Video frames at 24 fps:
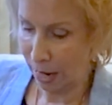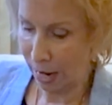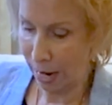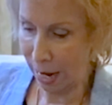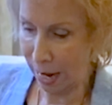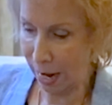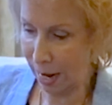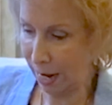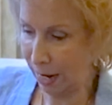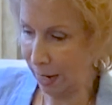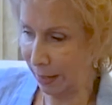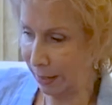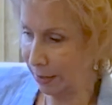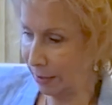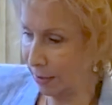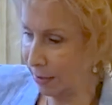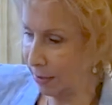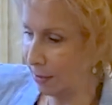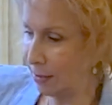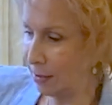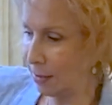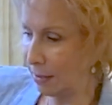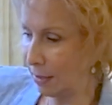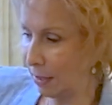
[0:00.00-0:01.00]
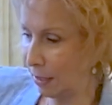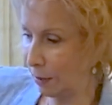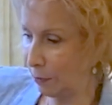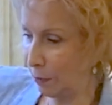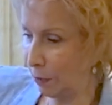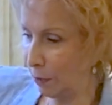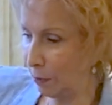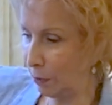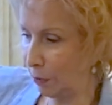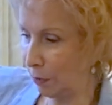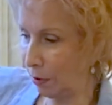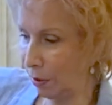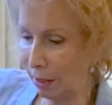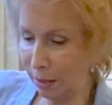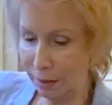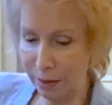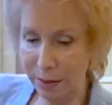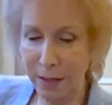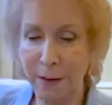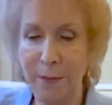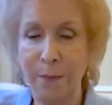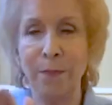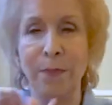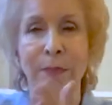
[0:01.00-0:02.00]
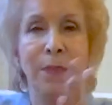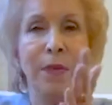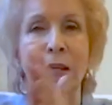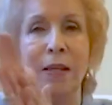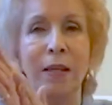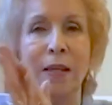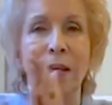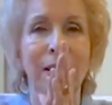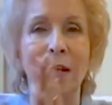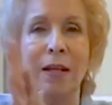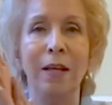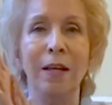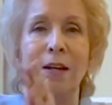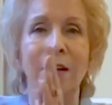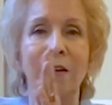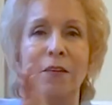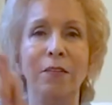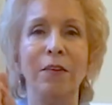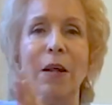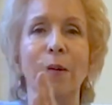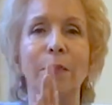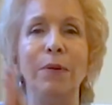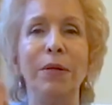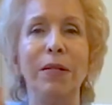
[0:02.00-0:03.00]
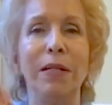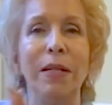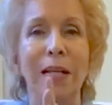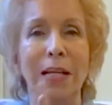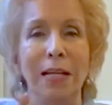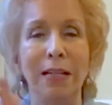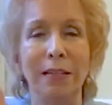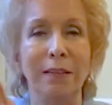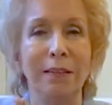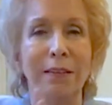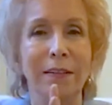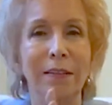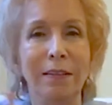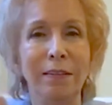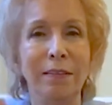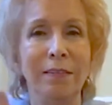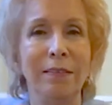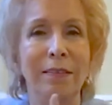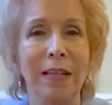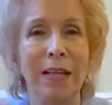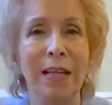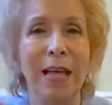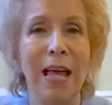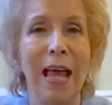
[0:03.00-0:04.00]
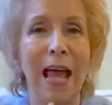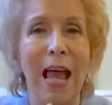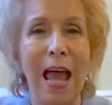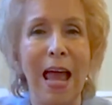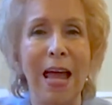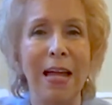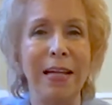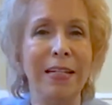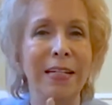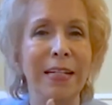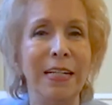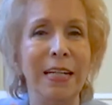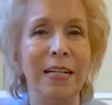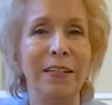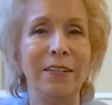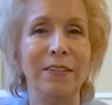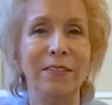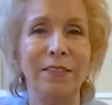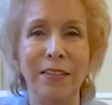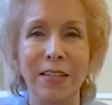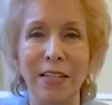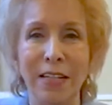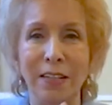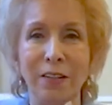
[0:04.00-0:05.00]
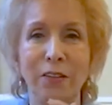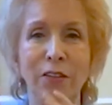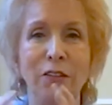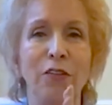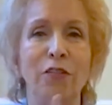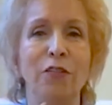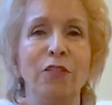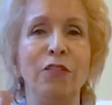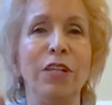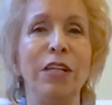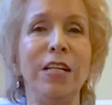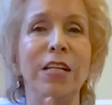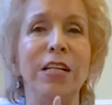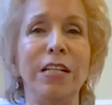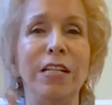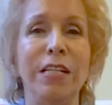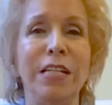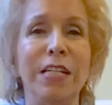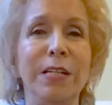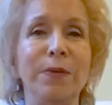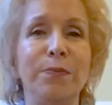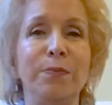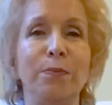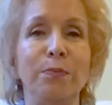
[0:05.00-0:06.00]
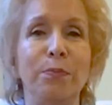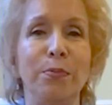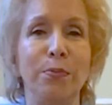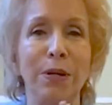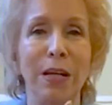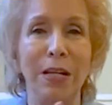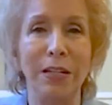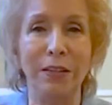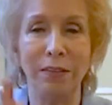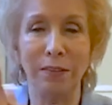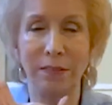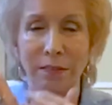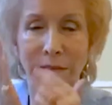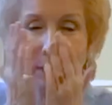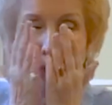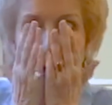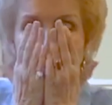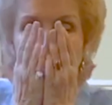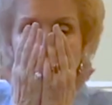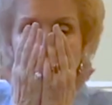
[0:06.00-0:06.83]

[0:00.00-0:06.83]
And let me put that there. Rub it like this and let's take three deep breaths.